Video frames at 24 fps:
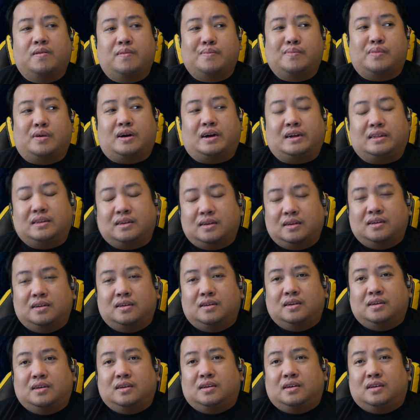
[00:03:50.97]
But
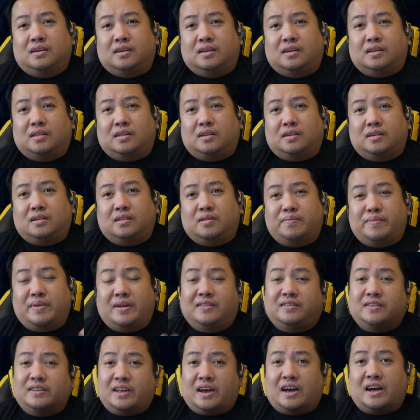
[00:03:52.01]

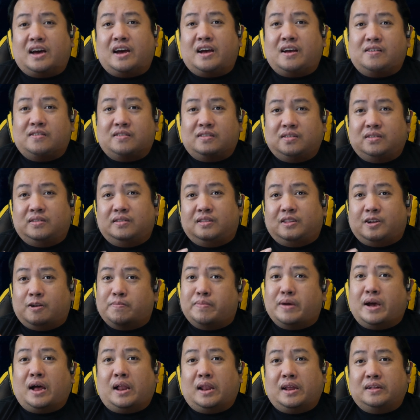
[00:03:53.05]
mids and highs, they're
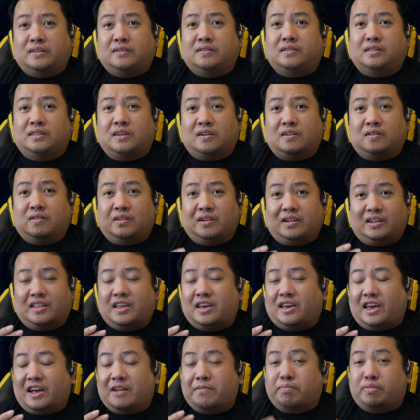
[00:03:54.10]
balanced. They're
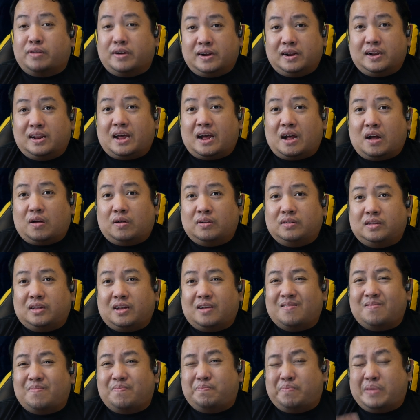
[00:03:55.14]
they get pretty loud,
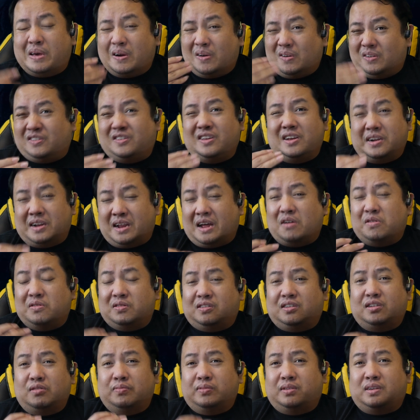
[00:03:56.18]
piercing loud
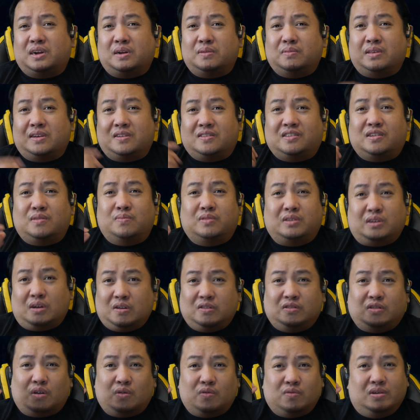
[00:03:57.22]
sometimes. Like some
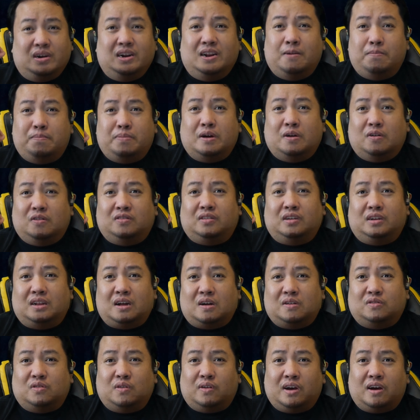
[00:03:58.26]
songs are really piercing
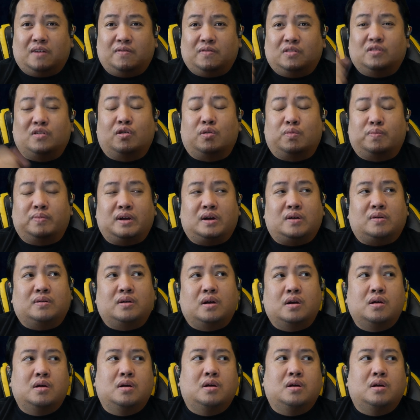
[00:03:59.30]
loud, so you got to turn them down.